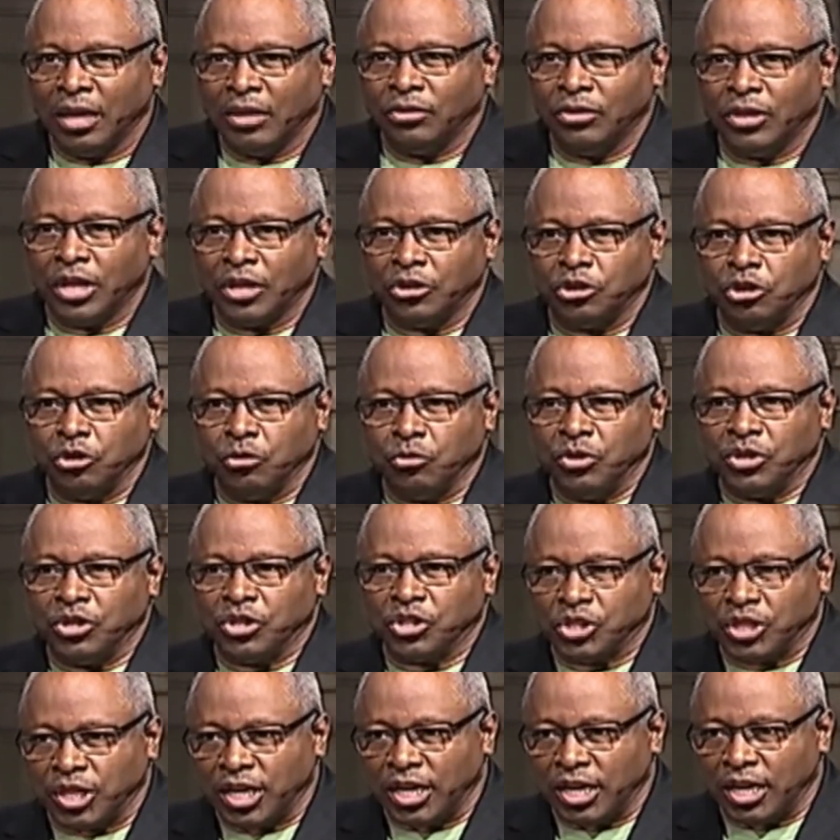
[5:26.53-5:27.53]
that you
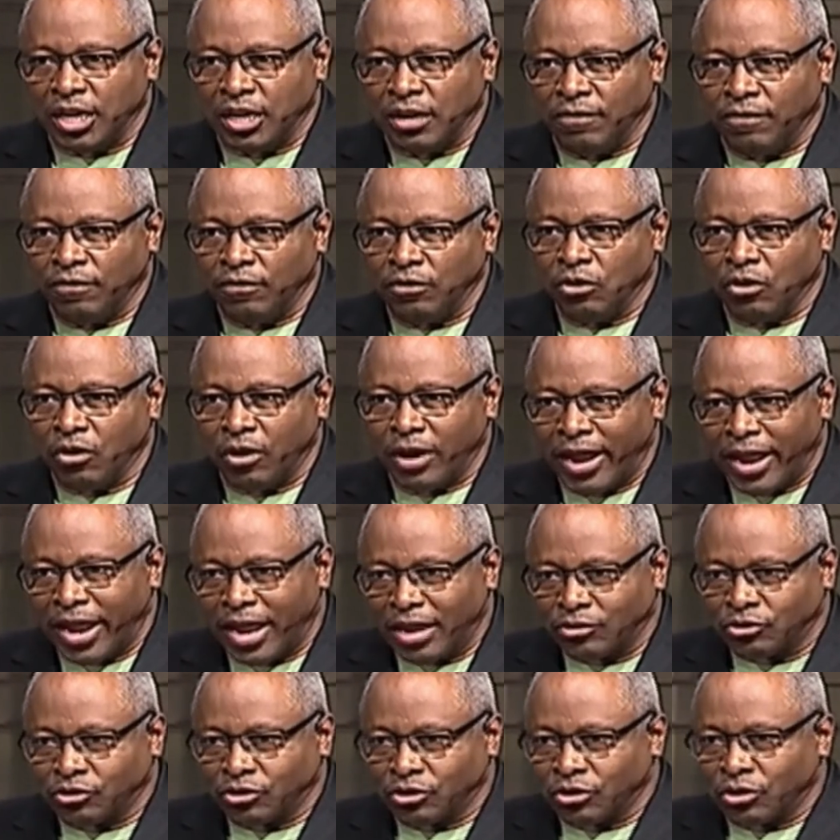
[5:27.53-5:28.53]
receive your
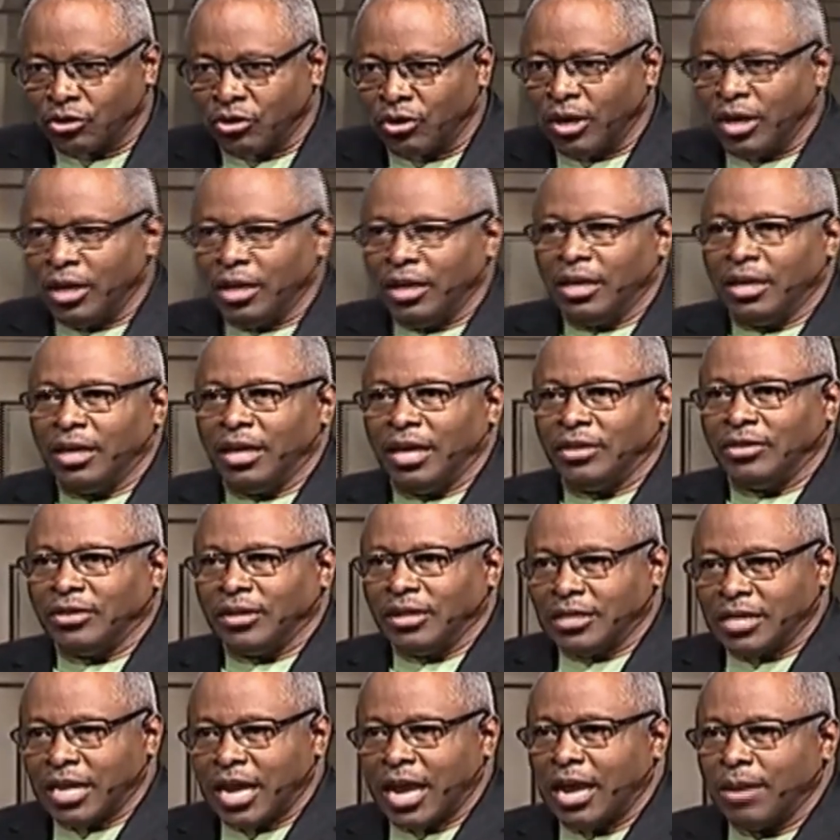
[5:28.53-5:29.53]
answer at the
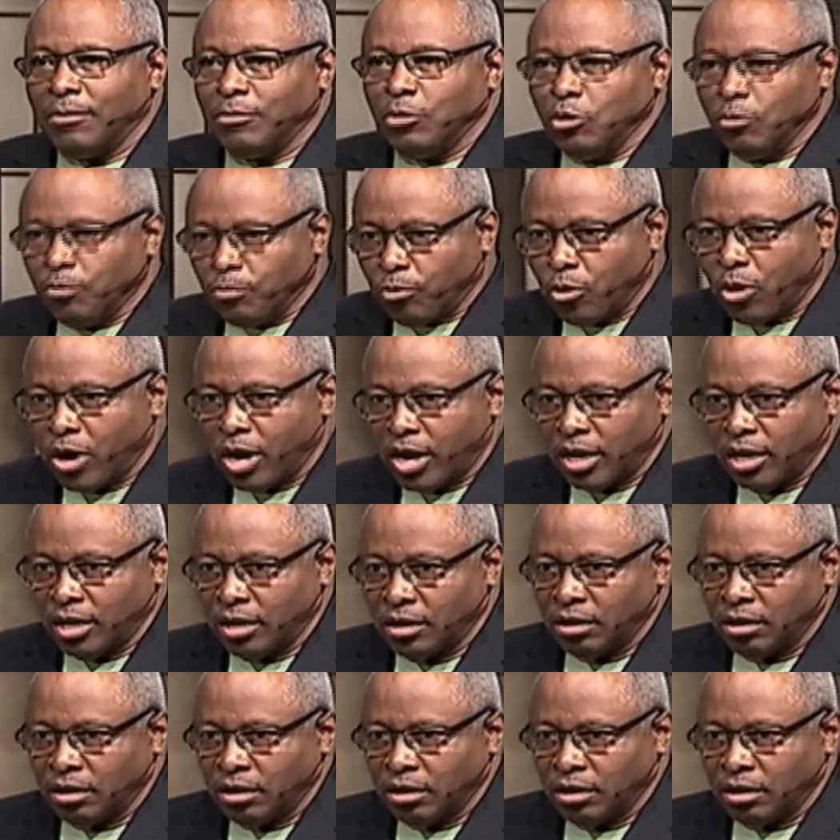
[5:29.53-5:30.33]
time you pray.